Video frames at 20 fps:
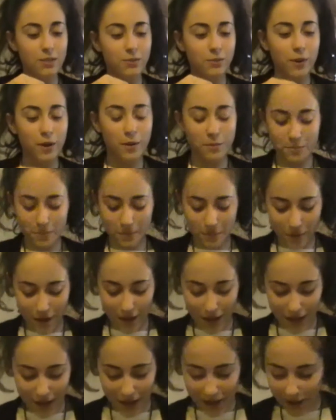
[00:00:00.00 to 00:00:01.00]
is from
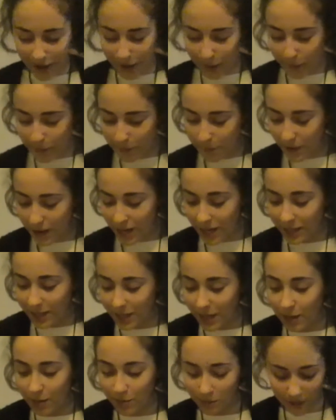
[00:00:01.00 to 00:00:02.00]
my
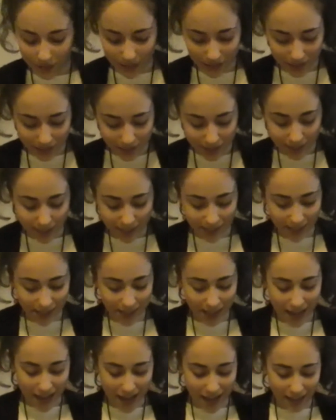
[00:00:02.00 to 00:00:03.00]
neighbors
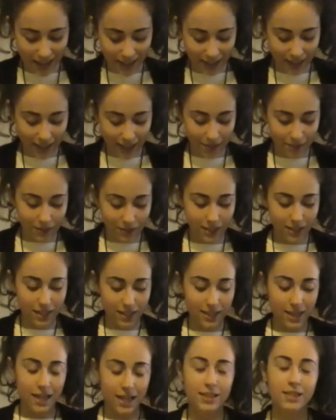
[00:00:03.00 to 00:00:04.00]
that lived
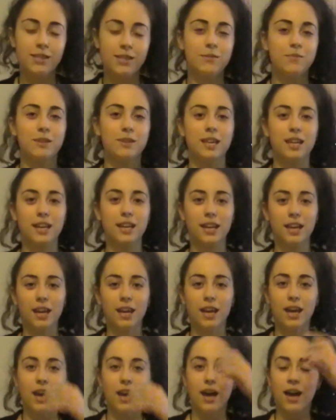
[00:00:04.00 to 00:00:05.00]
next to me
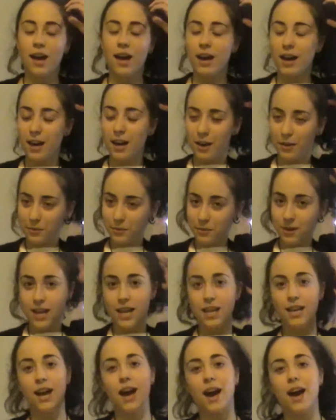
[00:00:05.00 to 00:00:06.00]

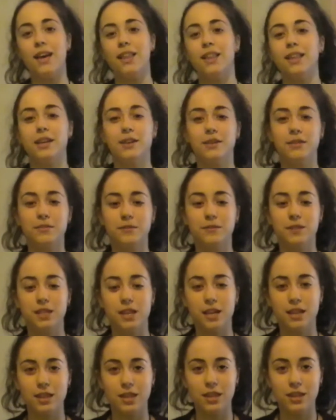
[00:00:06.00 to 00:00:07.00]
when I
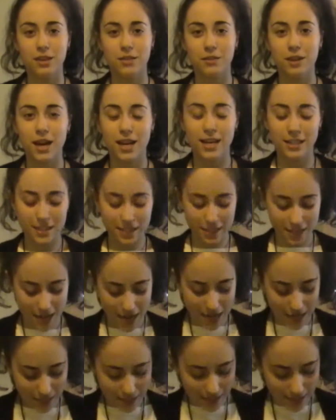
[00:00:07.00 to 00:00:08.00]
lived in the United
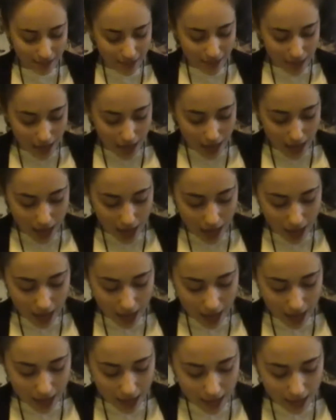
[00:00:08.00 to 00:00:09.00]
States.
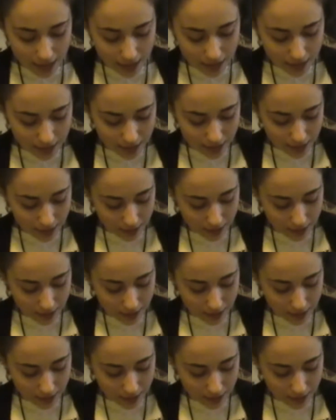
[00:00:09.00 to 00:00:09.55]
And